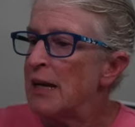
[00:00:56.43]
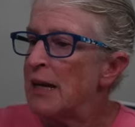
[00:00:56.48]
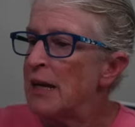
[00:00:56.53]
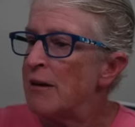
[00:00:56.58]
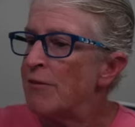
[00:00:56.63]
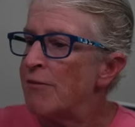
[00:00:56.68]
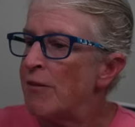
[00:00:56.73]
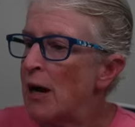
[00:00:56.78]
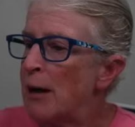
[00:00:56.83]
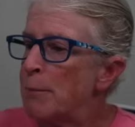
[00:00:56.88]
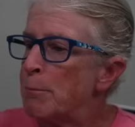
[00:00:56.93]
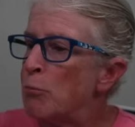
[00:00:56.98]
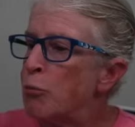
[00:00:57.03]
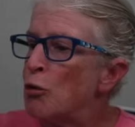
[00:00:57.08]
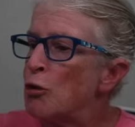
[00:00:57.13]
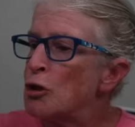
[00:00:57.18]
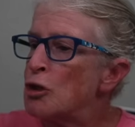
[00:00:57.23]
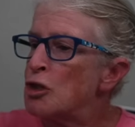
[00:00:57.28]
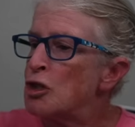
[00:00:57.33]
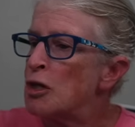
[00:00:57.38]
If I
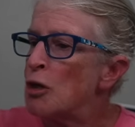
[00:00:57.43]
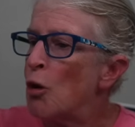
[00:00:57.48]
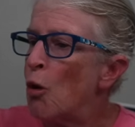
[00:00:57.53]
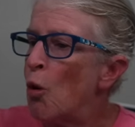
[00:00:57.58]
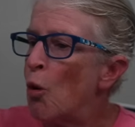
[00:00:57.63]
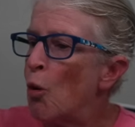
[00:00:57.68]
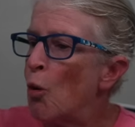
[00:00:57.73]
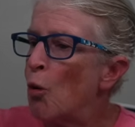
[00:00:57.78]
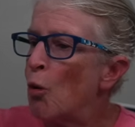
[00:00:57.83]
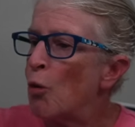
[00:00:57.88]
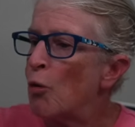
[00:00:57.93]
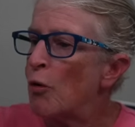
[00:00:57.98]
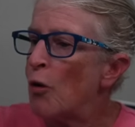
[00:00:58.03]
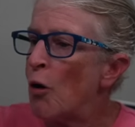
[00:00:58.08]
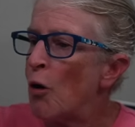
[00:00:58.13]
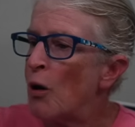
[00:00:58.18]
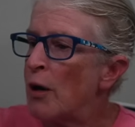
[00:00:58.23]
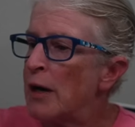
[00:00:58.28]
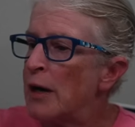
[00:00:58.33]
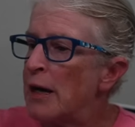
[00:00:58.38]
push and hold
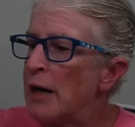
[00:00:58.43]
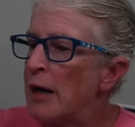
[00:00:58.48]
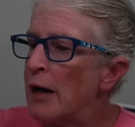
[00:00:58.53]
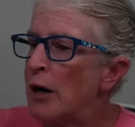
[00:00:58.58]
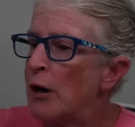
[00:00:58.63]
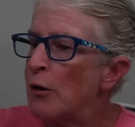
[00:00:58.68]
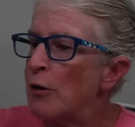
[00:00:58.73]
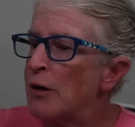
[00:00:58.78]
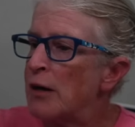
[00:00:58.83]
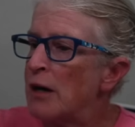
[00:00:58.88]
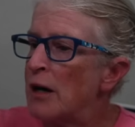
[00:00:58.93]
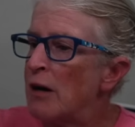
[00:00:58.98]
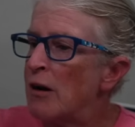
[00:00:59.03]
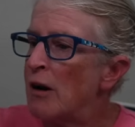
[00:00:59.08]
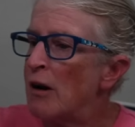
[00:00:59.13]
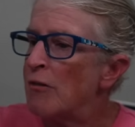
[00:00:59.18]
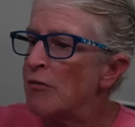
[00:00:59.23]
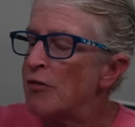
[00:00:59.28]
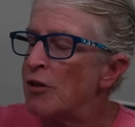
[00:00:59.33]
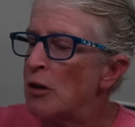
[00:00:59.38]
on an area
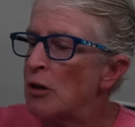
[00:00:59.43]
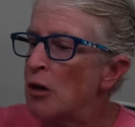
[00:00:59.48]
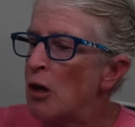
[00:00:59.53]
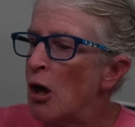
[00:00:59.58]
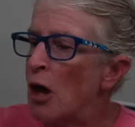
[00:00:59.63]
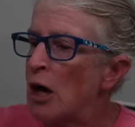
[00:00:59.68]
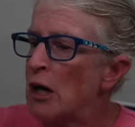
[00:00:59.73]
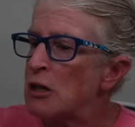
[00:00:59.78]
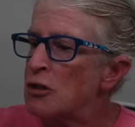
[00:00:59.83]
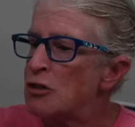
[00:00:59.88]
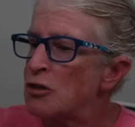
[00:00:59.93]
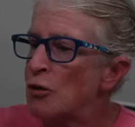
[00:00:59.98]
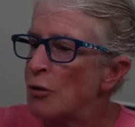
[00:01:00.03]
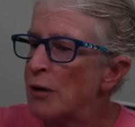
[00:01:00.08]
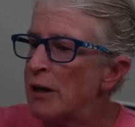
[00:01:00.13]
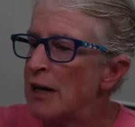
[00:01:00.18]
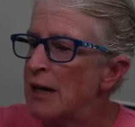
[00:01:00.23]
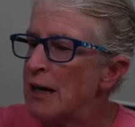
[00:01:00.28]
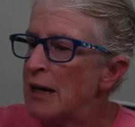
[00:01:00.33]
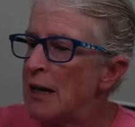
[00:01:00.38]
of the lock
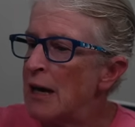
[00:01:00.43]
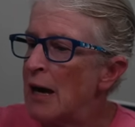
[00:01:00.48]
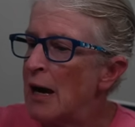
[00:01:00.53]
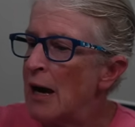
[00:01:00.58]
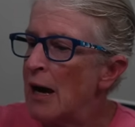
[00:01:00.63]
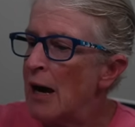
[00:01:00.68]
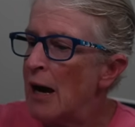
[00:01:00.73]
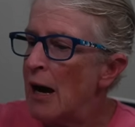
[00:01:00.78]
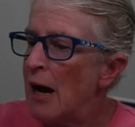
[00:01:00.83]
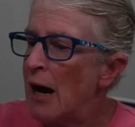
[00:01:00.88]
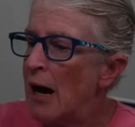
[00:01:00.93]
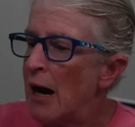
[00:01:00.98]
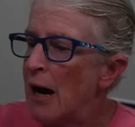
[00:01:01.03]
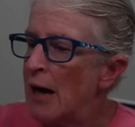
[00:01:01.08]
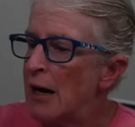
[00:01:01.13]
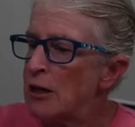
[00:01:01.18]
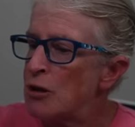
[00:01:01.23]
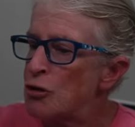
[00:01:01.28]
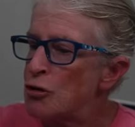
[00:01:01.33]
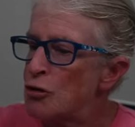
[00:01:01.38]
screen,
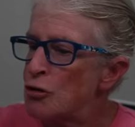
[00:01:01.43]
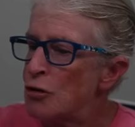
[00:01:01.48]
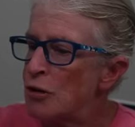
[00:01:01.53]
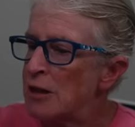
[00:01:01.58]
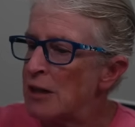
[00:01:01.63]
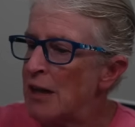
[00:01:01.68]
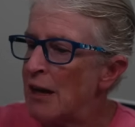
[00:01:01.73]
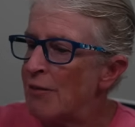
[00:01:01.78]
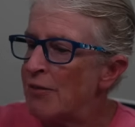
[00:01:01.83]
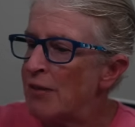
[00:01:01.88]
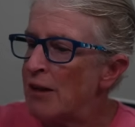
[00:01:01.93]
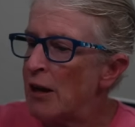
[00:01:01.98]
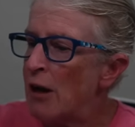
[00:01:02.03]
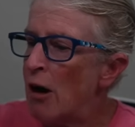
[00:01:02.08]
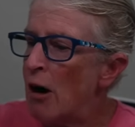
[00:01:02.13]
I should get the